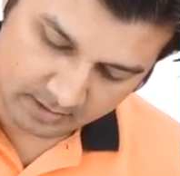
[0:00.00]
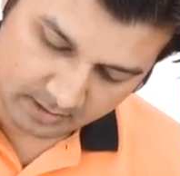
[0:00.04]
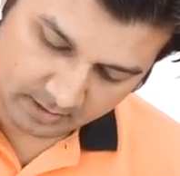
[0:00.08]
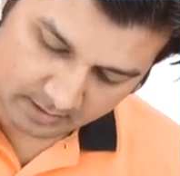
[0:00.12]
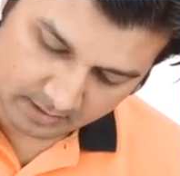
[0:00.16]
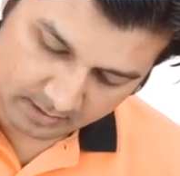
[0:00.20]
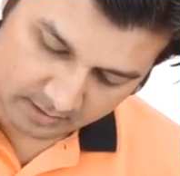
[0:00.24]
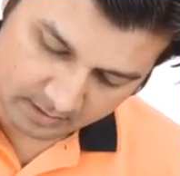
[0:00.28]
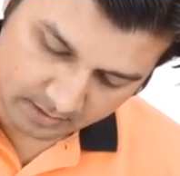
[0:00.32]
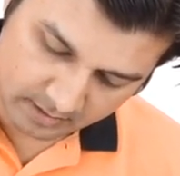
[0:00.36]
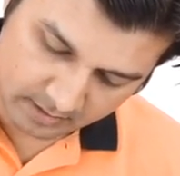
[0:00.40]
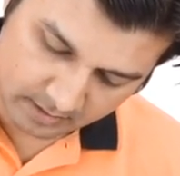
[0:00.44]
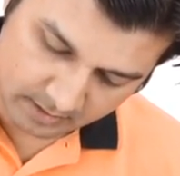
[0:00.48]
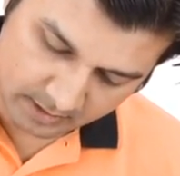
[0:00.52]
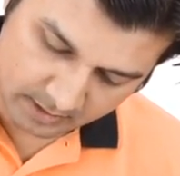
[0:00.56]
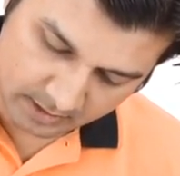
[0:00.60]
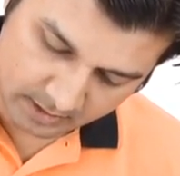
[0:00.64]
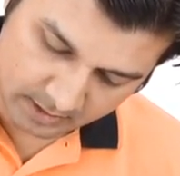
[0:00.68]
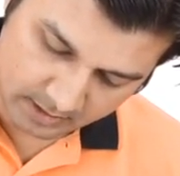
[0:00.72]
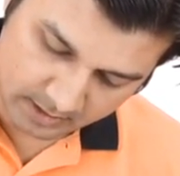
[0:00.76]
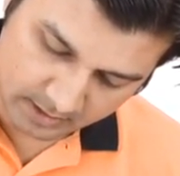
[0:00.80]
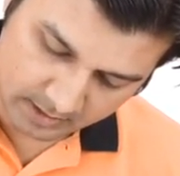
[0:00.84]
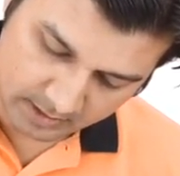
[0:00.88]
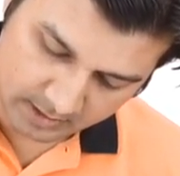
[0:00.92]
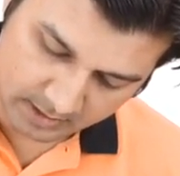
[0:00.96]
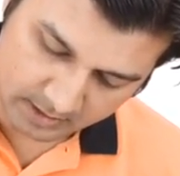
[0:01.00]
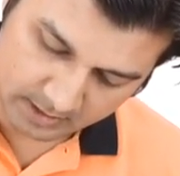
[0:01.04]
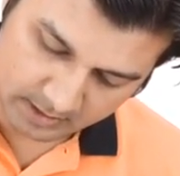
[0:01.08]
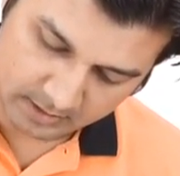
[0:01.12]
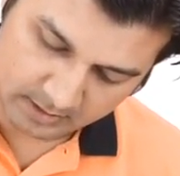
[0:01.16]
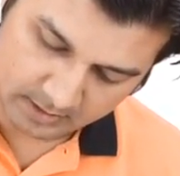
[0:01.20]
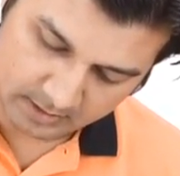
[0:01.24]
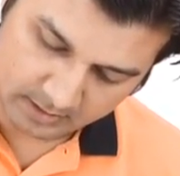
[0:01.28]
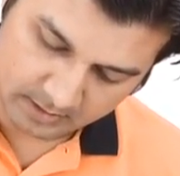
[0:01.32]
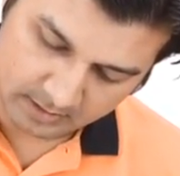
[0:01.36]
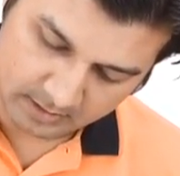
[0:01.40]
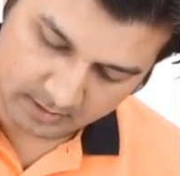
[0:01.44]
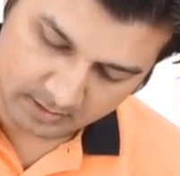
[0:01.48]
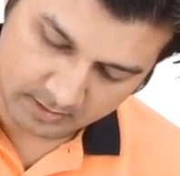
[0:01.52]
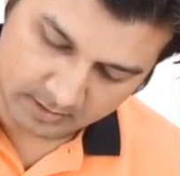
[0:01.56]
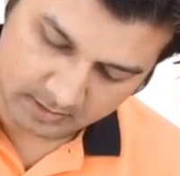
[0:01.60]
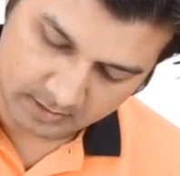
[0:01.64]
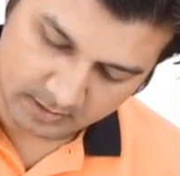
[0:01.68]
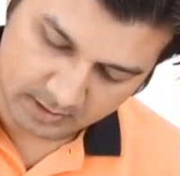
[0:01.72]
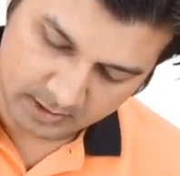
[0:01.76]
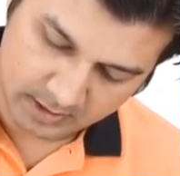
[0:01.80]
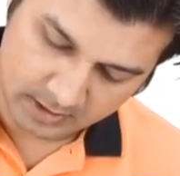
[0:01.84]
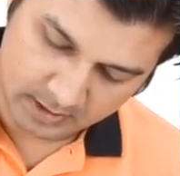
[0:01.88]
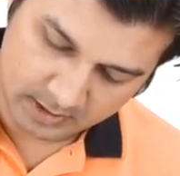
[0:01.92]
(silence)